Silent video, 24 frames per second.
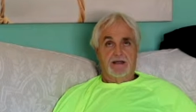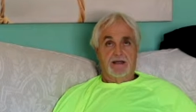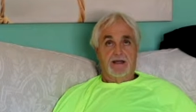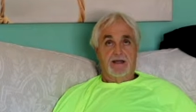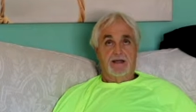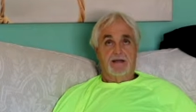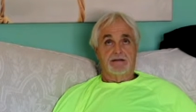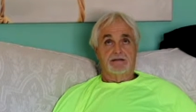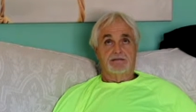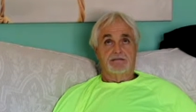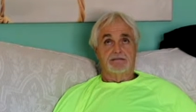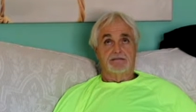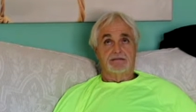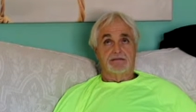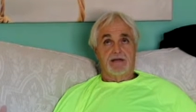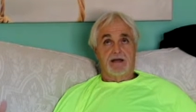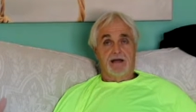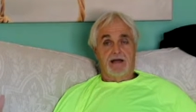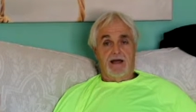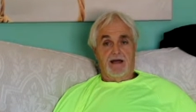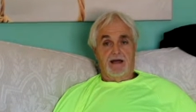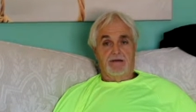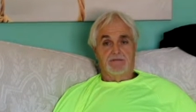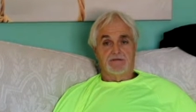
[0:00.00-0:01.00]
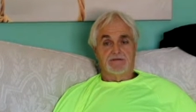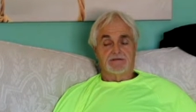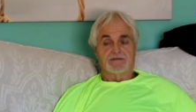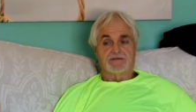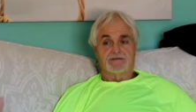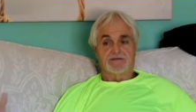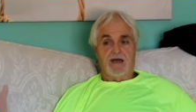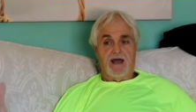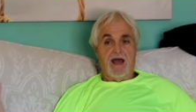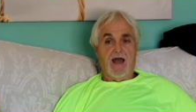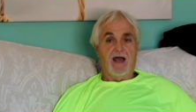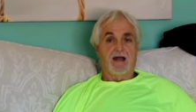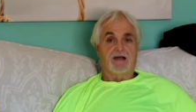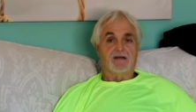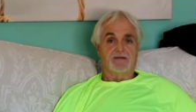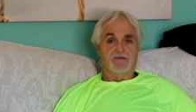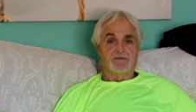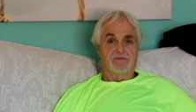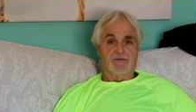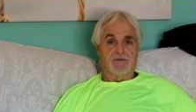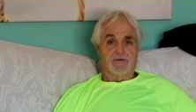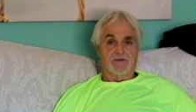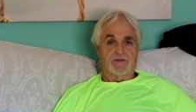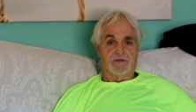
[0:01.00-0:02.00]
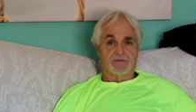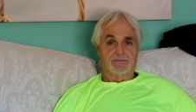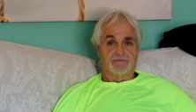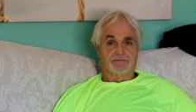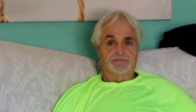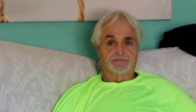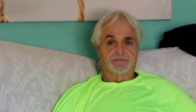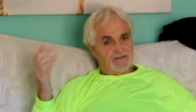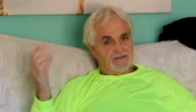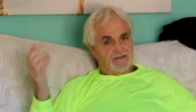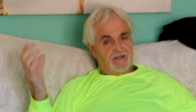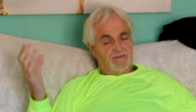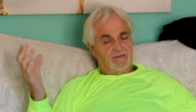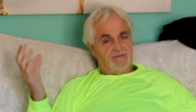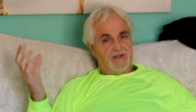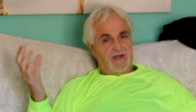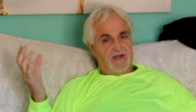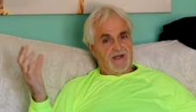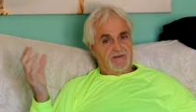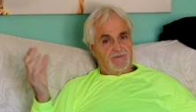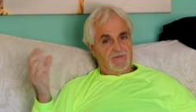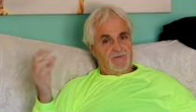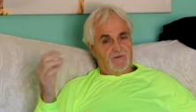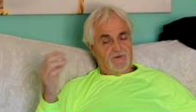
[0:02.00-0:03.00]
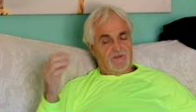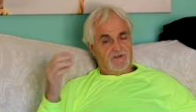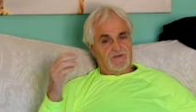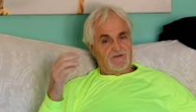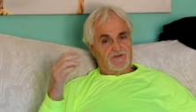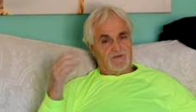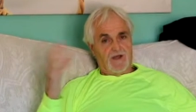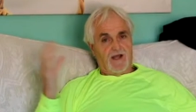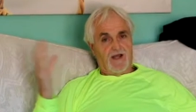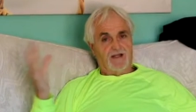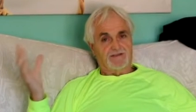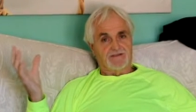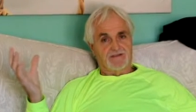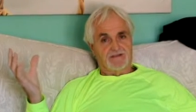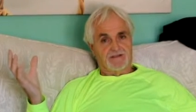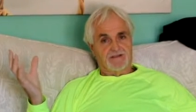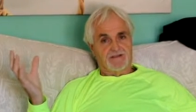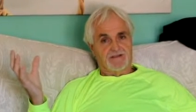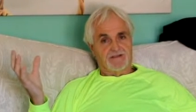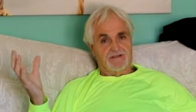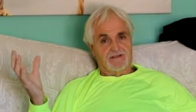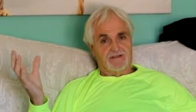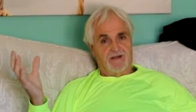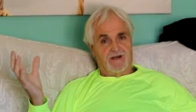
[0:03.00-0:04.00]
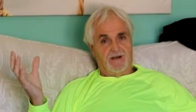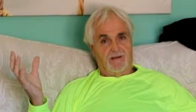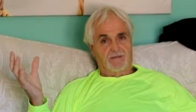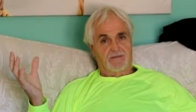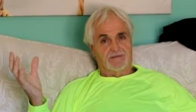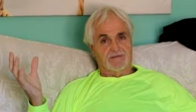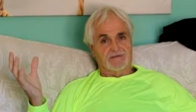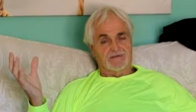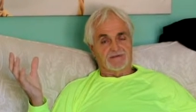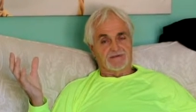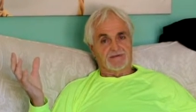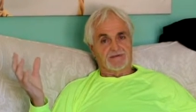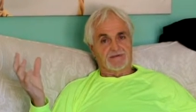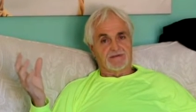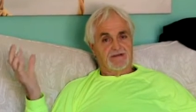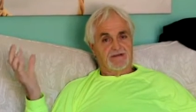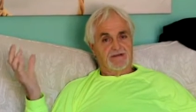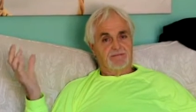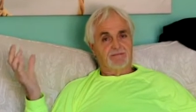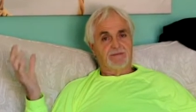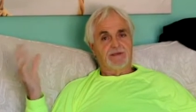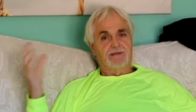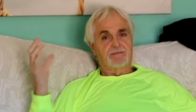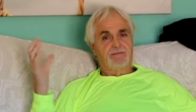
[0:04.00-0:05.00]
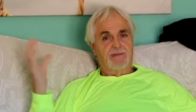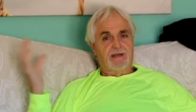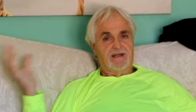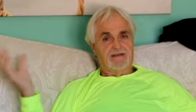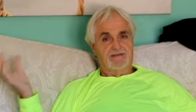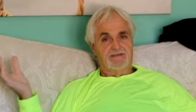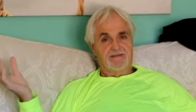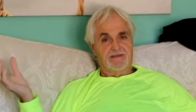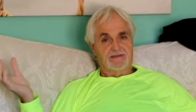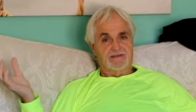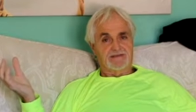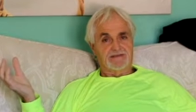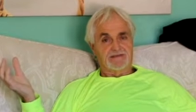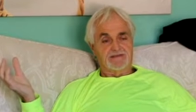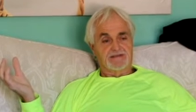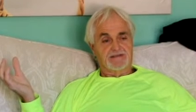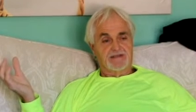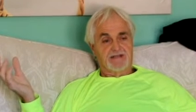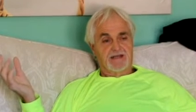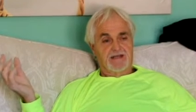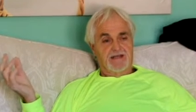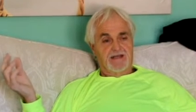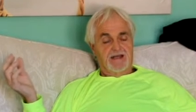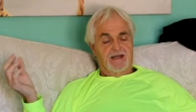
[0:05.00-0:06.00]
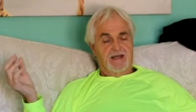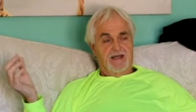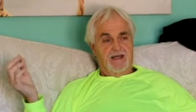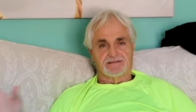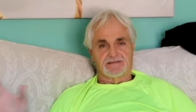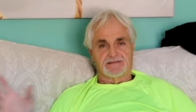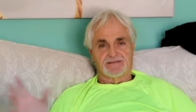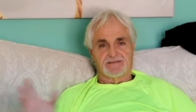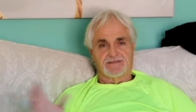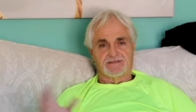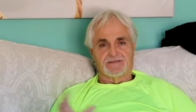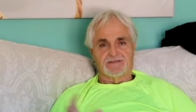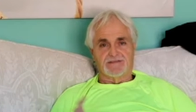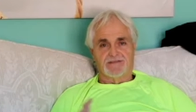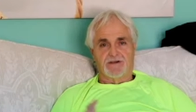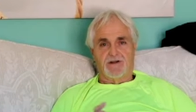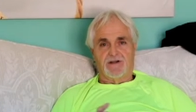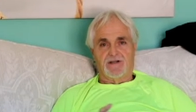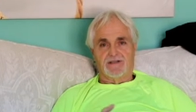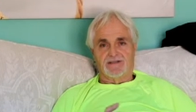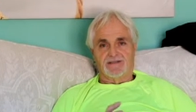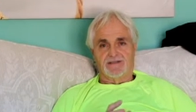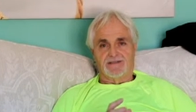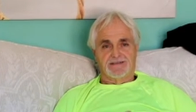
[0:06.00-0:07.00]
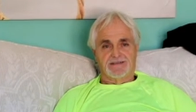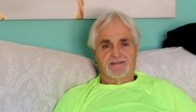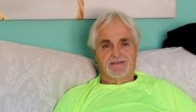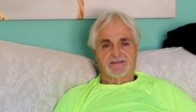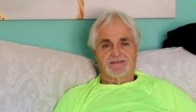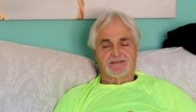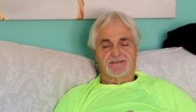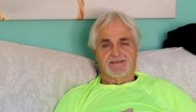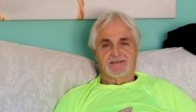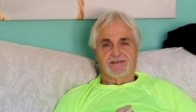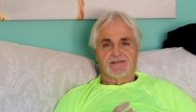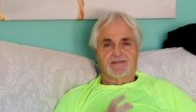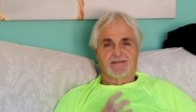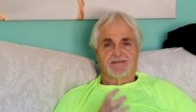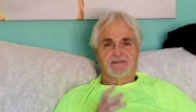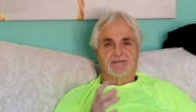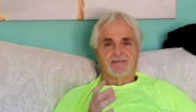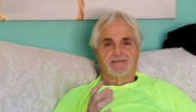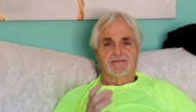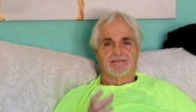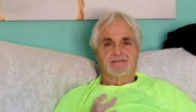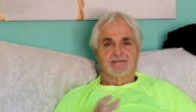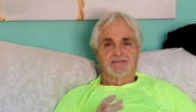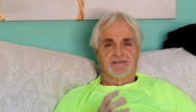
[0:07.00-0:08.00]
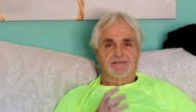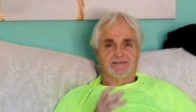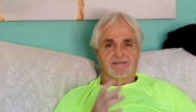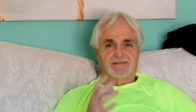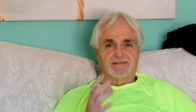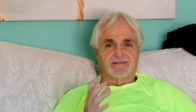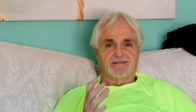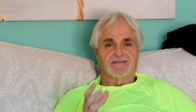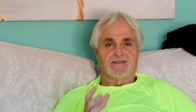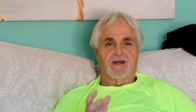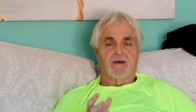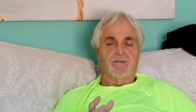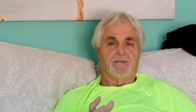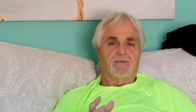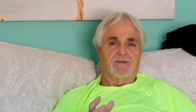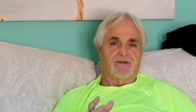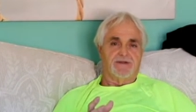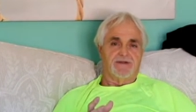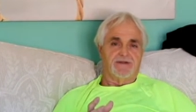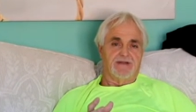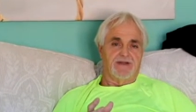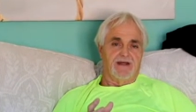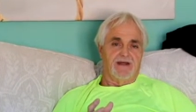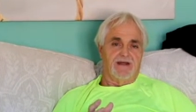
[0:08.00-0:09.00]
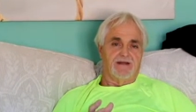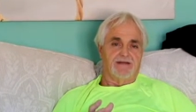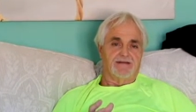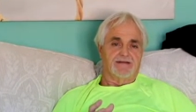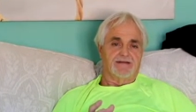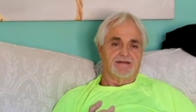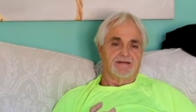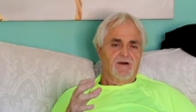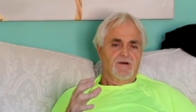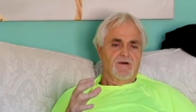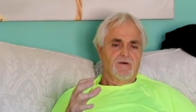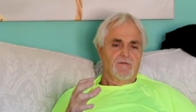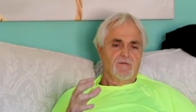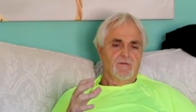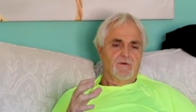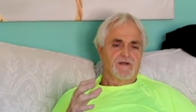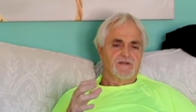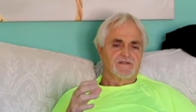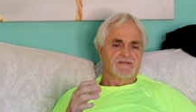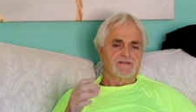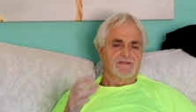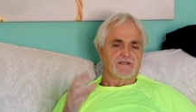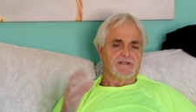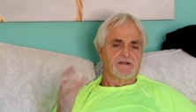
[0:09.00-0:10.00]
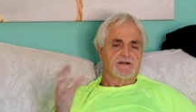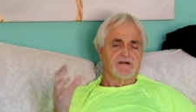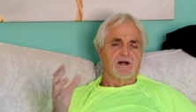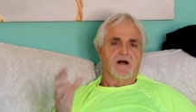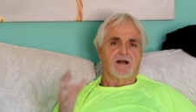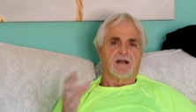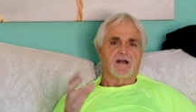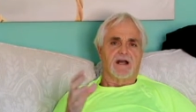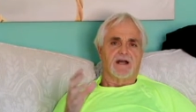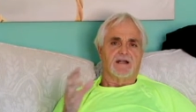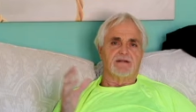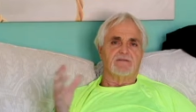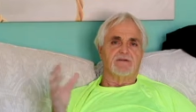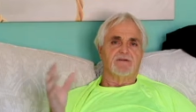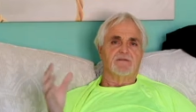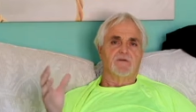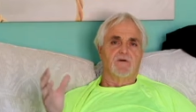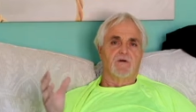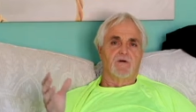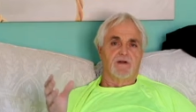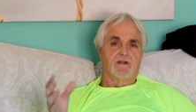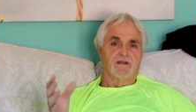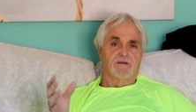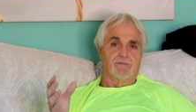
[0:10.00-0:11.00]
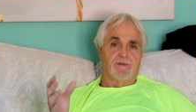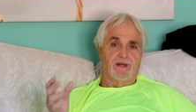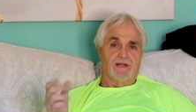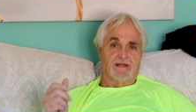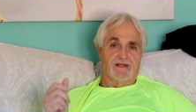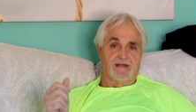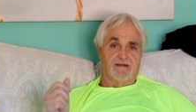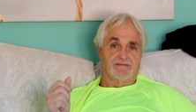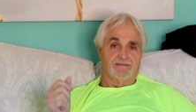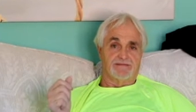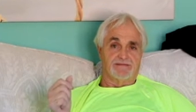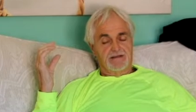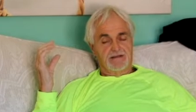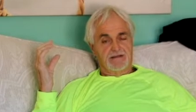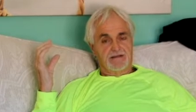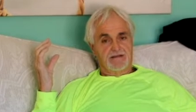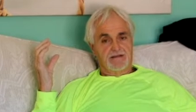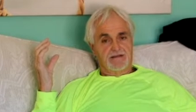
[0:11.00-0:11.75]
And I was active with them. Sometimes with tragedy comes big benefits. You started to see something that was a, a kind of a void in my life.